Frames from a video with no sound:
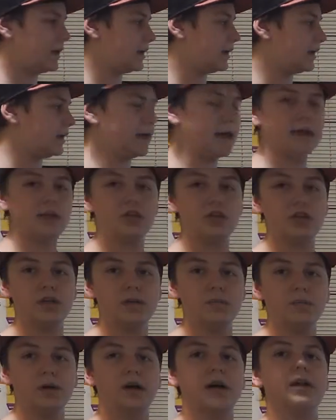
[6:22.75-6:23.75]
a
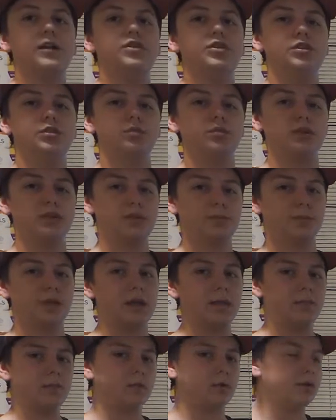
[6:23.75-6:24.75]
HDMI to
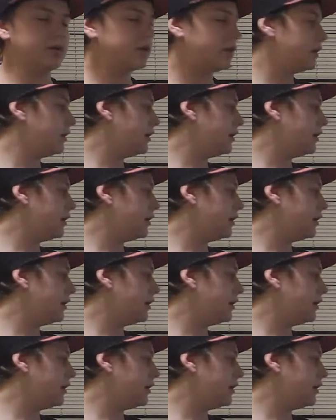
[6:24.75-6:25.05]
DisplayPort,